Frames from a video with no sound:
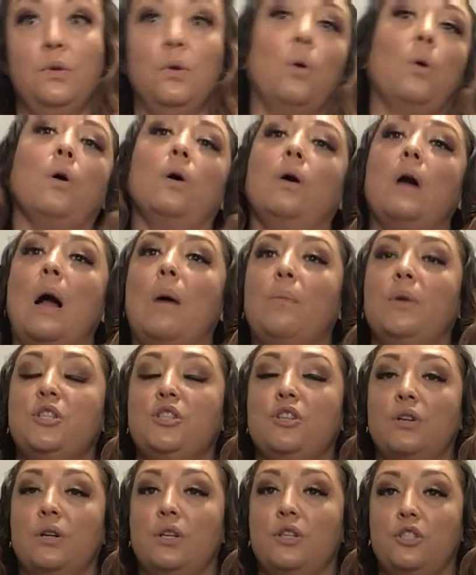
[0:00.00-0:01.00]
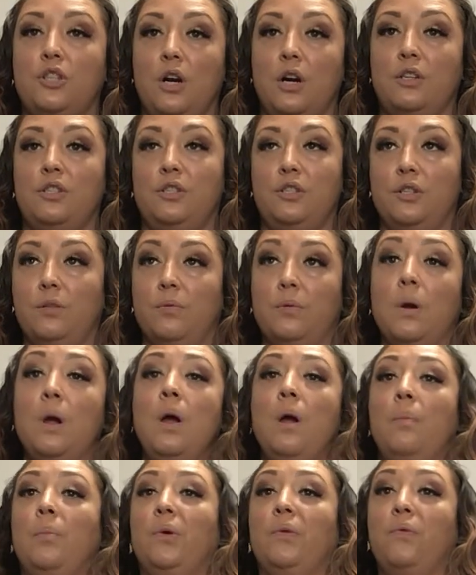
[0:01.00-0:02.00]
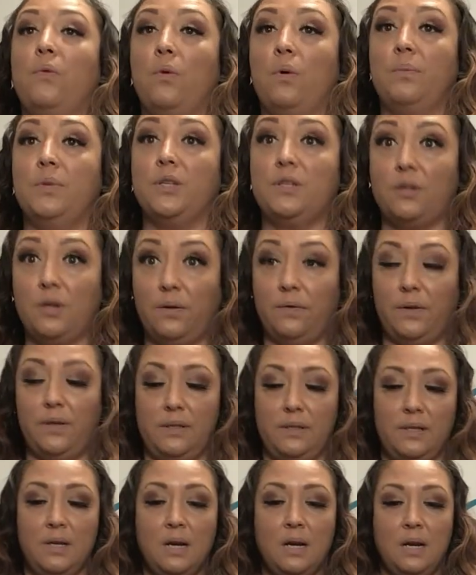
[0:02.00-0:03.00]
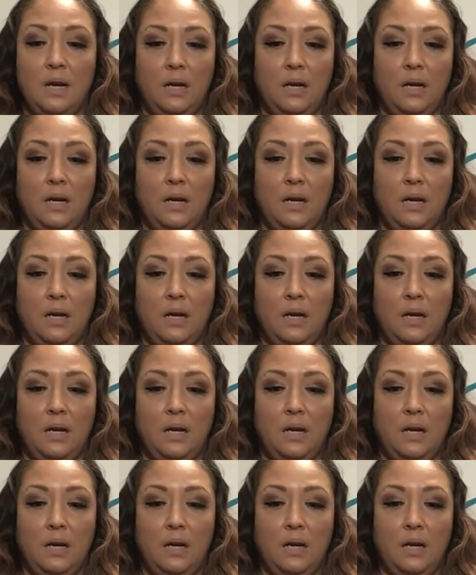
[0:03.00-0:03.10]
or how much you're going to charge to perform the service.